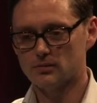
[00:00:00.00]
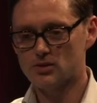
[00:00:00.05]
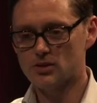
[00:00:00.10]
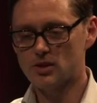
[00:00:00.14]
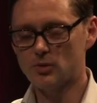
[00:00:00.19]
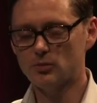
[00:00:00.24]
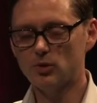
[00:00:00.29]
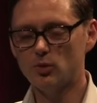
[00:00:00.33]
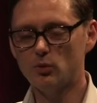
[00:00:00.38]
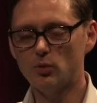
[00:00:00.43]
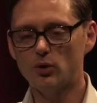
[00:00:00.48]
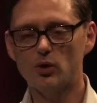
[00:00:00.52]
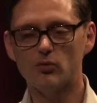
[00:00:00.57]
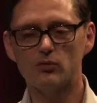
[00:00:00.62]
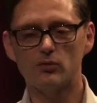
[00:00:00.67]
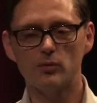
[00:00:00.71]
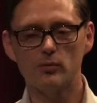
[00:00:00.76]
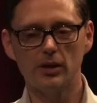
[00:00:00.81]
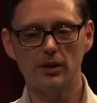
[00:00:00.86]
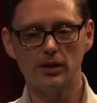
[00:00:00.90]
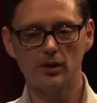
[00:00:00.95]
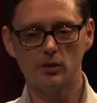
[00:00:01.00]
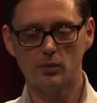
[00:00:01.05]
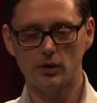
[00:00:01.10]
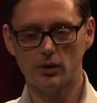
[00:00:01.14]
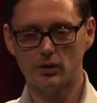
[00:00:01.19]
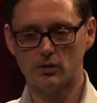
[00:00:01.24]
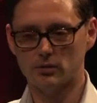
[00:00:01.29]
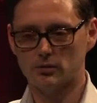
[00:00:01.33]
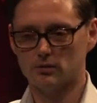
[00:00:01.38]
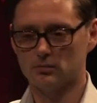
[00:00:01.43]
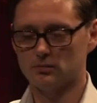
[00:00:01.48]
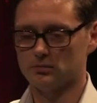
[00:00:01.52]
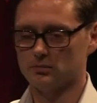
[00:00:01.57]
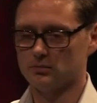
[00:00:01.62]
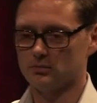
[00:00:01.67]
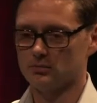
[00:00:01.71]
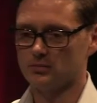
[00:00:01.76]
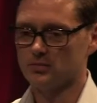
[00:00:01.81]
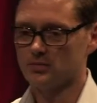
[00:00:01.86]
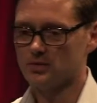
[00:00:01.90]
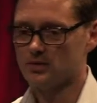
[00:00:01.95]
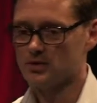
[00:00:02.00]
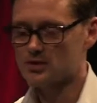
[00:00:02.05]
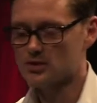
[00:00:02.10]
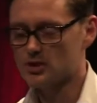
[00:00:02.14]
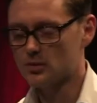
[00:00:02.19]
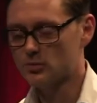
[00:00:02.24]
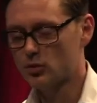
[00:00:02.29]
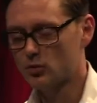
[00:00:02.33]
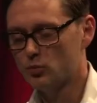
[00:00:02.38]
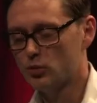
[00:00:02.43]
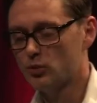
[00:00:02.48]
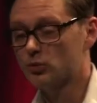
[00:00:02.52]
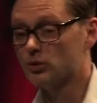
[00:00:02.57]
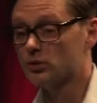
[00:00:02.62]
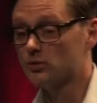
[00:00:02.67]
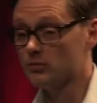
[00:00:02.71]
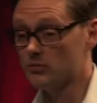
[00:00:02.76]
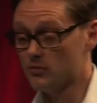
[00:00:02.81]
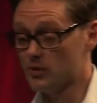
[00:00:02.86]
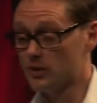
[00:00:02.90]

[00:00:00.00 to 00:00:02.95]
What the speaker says: Something that we are familiar with, something that we would